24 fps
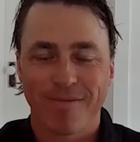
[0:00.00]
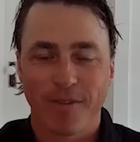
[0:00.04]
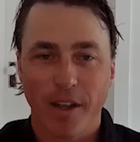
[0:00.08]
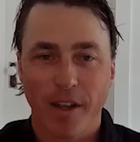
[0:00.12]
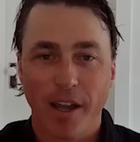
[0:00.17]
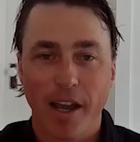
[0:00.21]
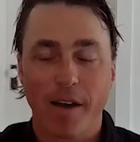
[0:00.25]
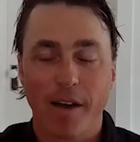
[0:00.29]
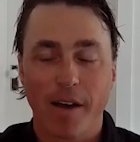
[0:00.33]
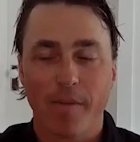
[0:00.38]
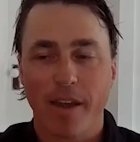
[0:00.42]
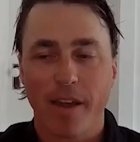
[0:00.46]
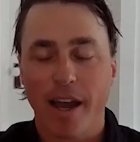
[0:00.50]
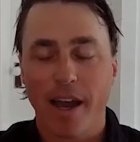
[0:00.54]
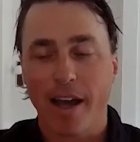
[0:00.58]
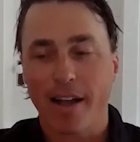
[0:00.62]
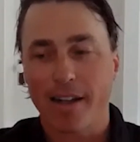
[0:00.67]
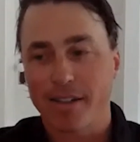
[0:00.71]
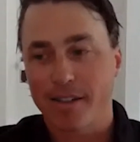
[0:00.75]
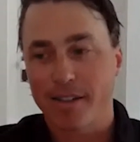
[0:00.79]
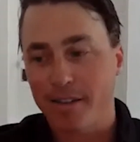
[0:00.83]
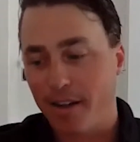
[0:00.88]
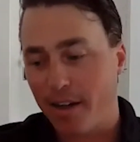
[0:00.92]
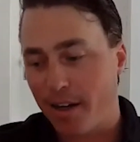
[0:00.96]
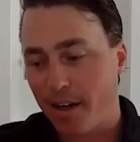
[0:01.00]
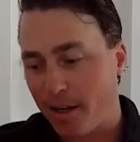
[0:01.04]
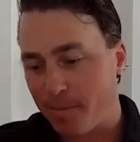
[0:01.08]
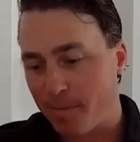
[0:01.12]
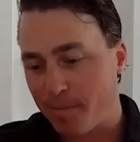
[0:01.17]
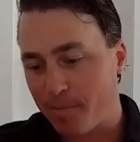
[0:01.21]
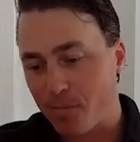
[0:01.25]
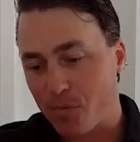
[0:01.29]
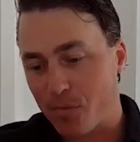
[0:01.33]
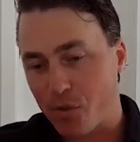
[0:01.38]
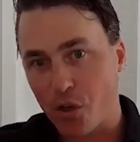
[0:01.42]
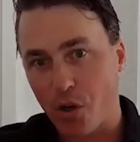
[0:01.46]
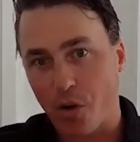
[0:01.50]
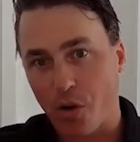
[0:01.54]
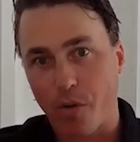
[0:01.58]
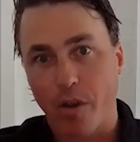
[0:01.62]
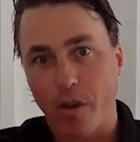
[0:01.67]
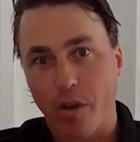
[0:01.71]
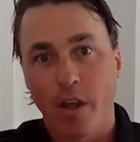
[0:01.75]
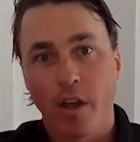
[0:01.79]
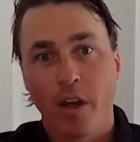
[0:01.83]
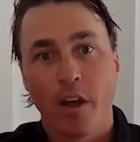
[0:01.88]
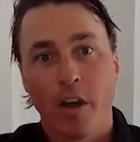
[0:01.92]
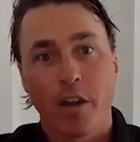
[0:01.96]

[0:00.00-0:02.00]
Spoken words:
Yeah. So